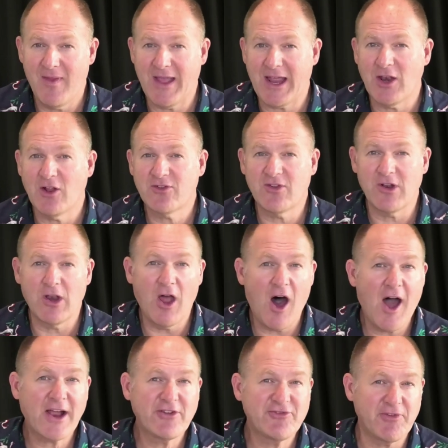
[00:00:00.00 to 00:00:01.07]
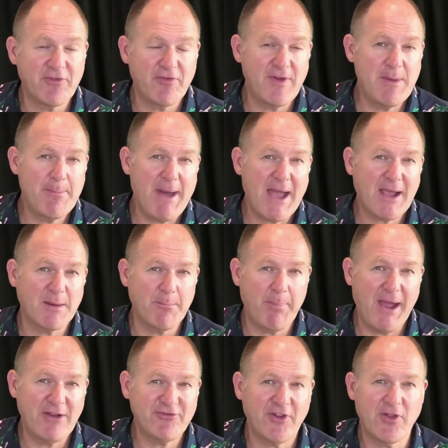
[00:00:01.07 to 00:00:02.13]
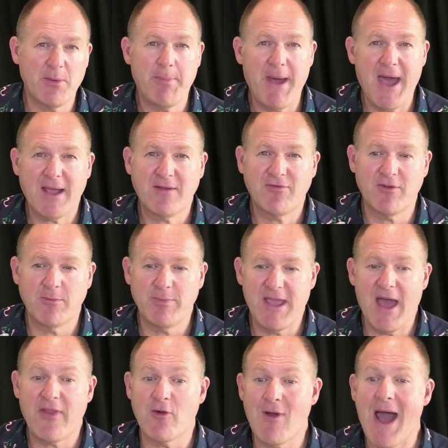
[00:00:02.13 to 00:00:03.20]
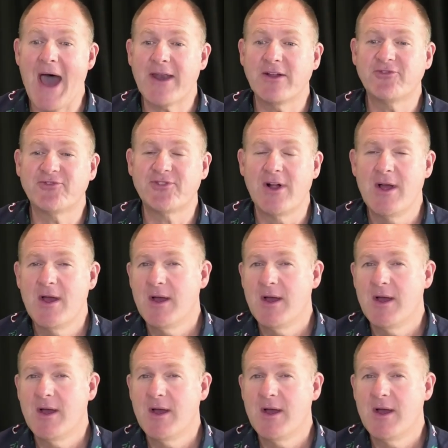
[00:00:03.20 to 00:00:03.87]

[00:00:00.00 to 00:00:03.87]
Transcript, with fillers: they get lots of likes and feedback and pats on the back from the other artists,